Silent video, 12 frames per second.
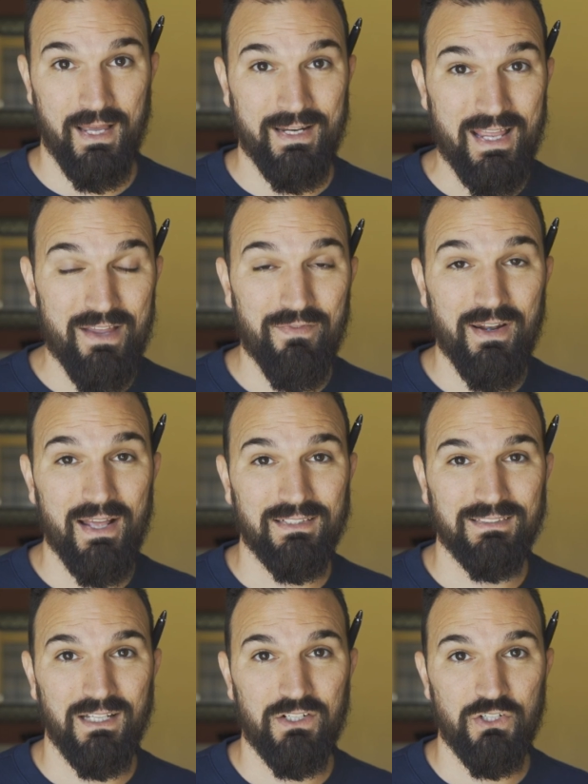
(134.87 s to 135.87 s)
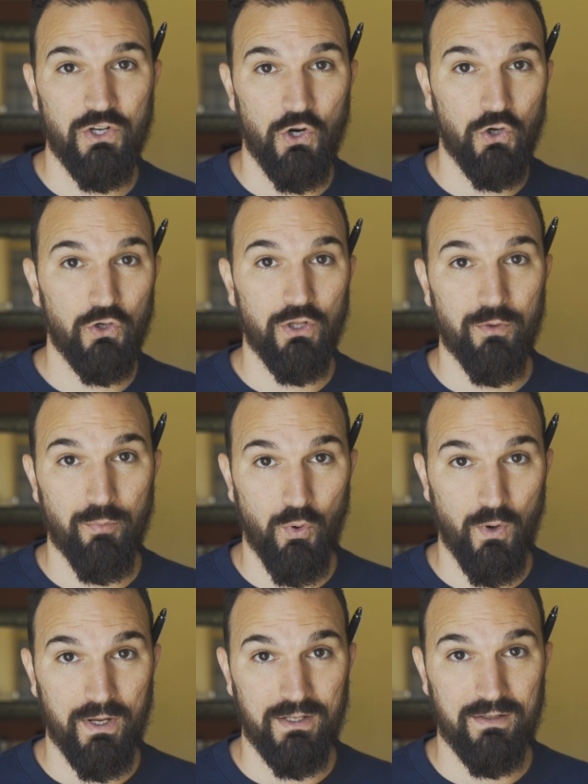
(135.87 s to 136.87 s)
And even at such an early
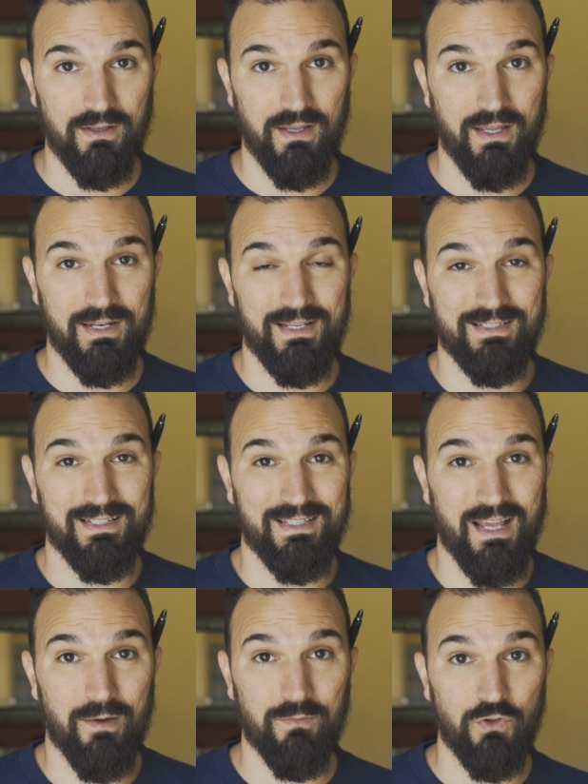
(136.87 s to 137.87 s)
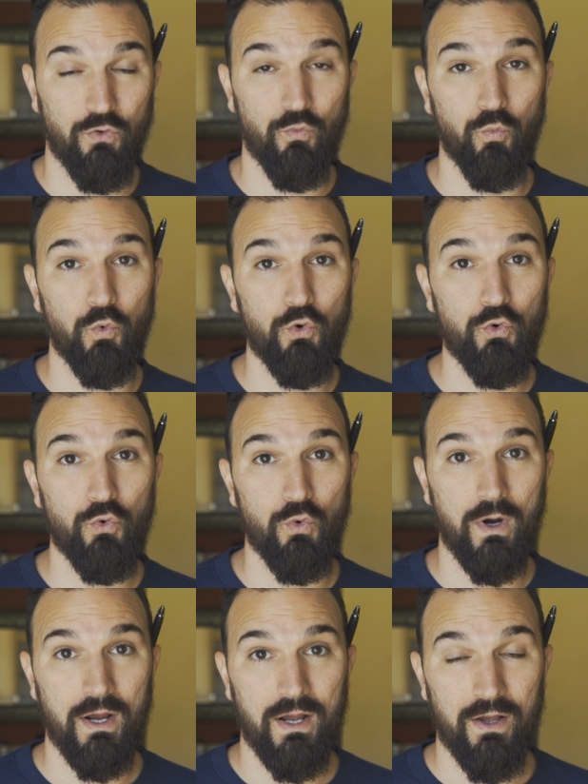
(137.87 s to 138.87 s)
point in his attempt to woo
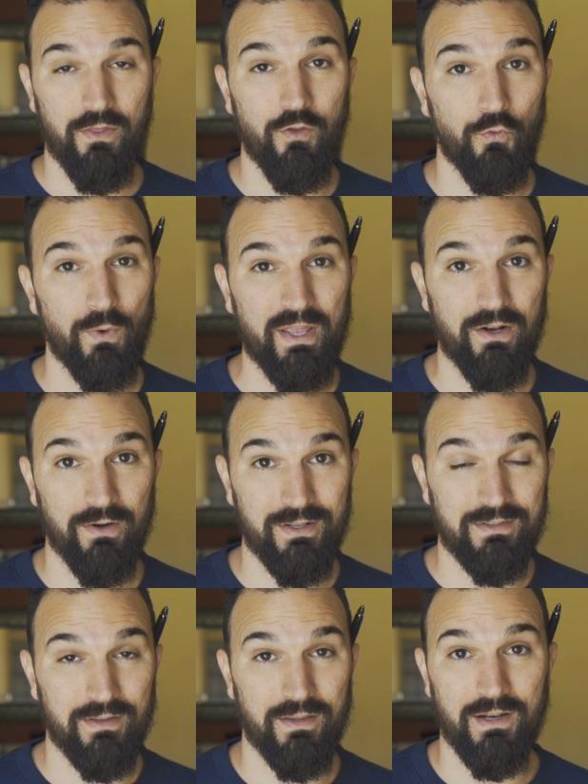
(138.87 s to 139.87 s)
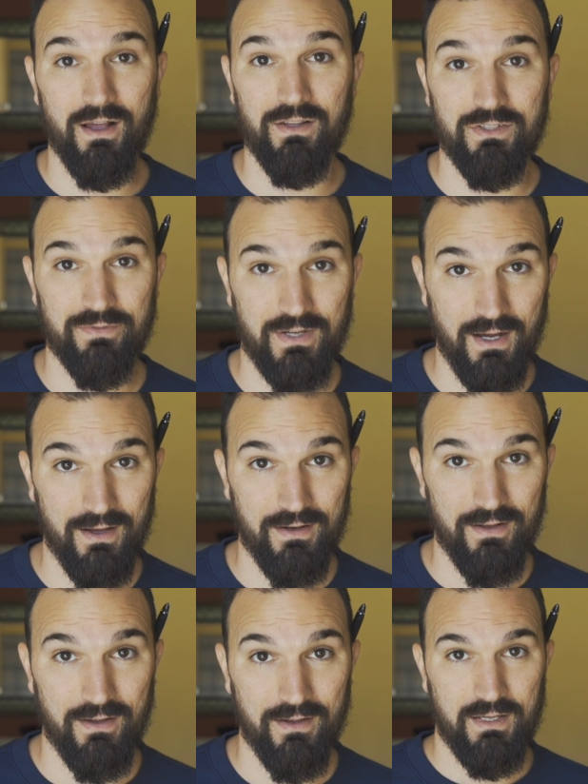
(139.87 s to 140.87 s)
the reader into the knowledge of God,
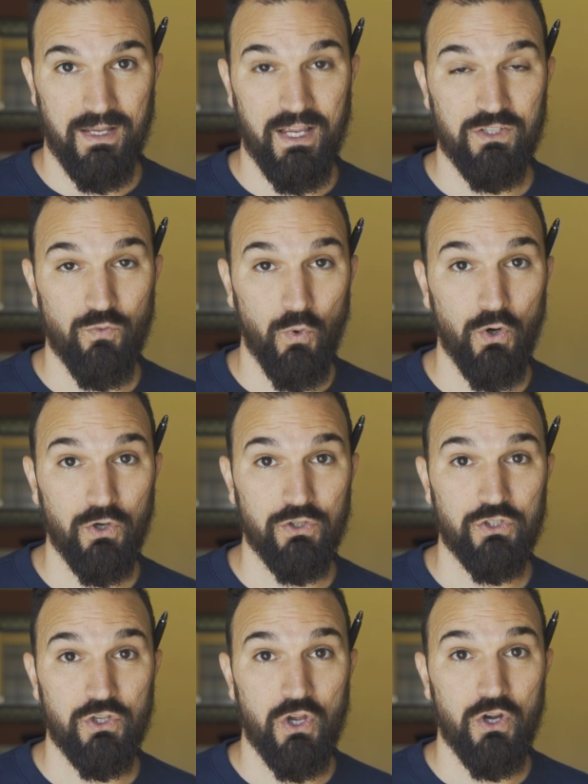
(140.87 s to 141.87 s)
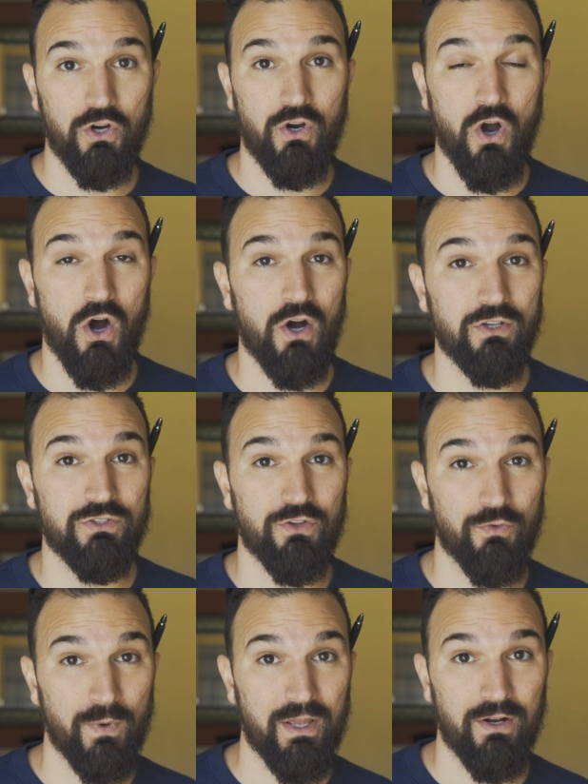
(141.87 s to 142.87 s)
his words cause
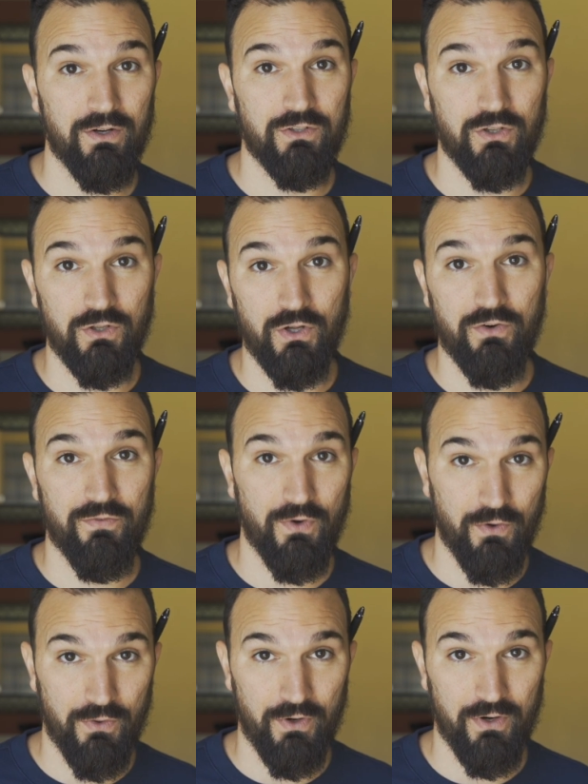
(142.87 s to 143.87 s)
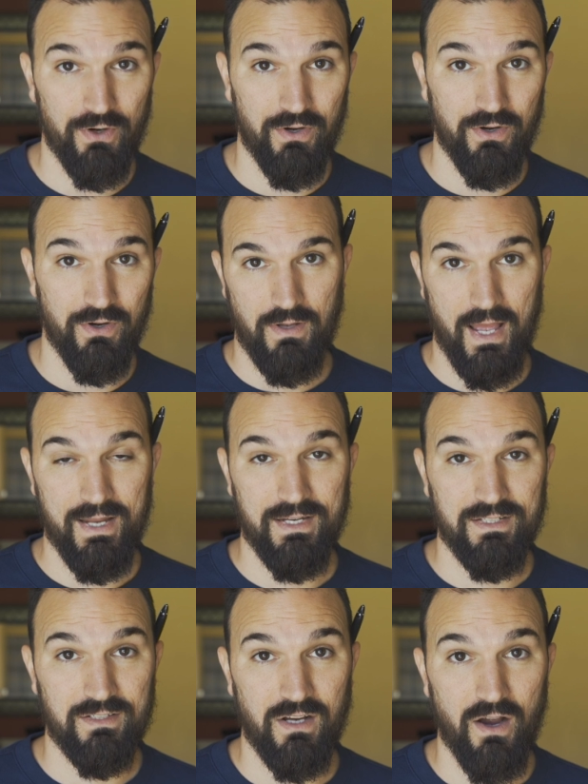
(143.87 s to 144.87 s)
the reader to look further and
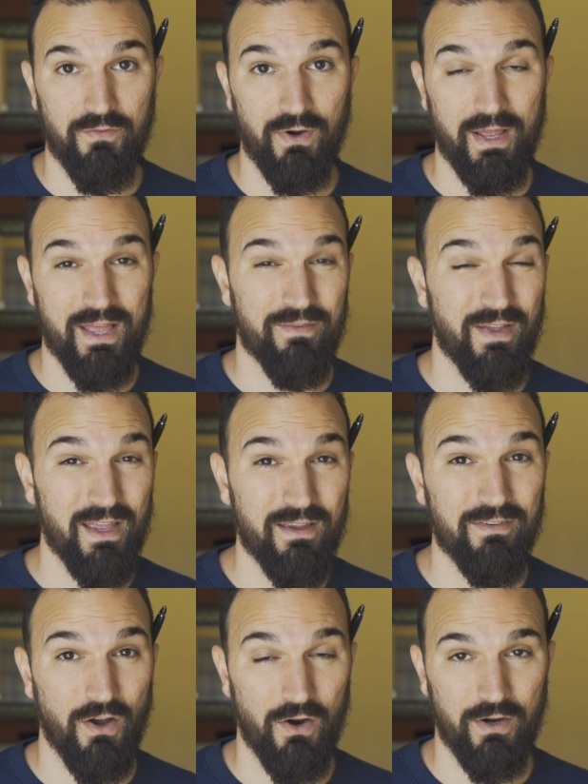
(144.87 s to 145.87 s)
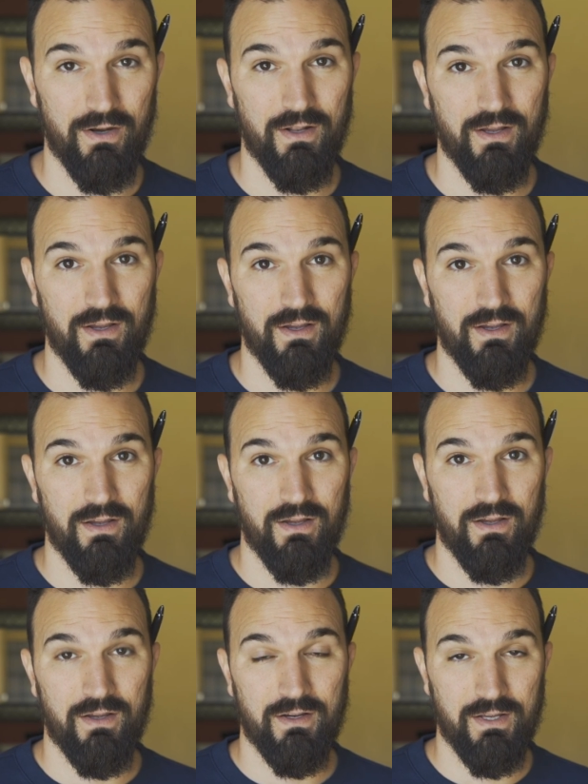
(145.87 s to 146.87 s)
discover if his heart
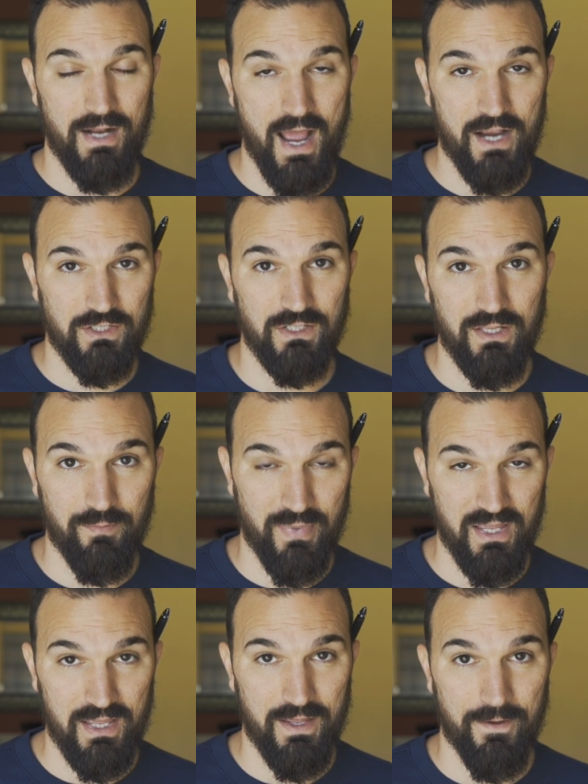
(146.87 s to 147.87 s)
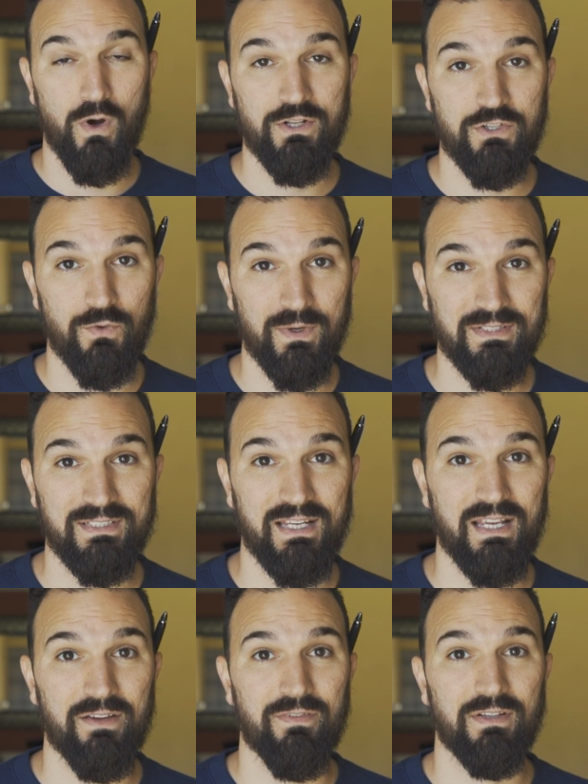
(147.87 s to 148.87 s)
could actually be one to
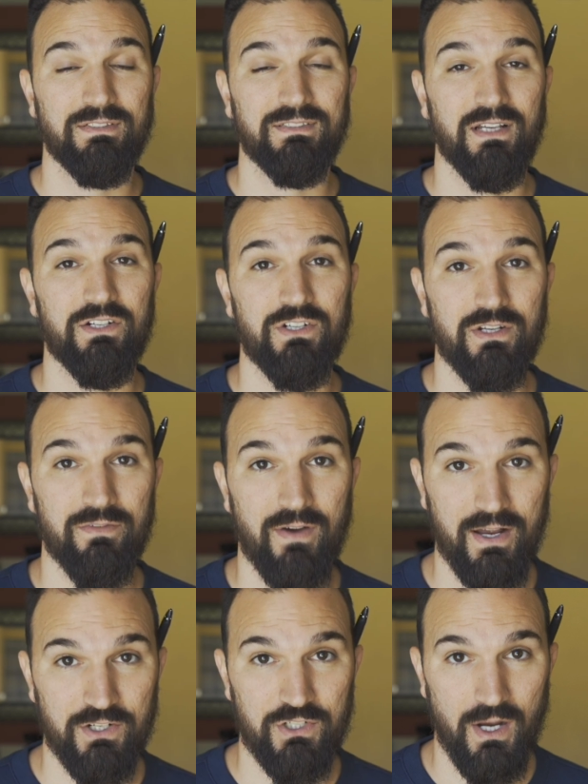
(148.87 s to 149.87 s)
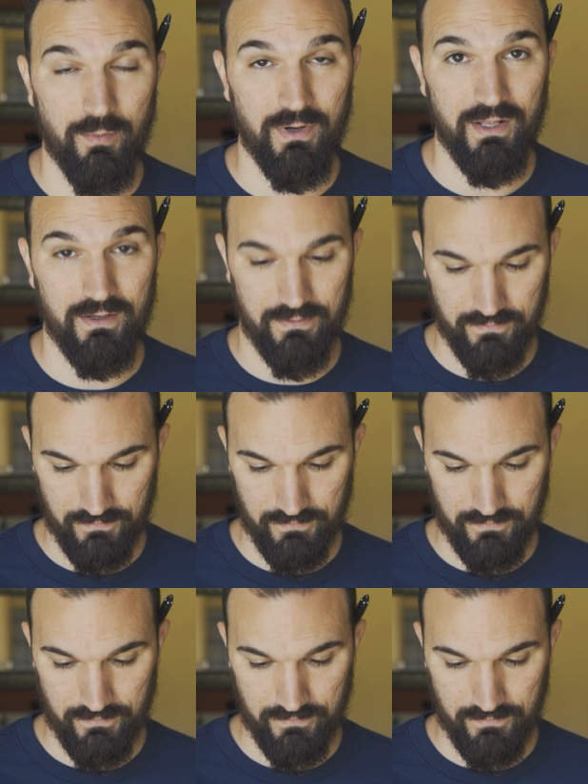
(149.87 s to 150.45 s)
receive such a divine shepherding.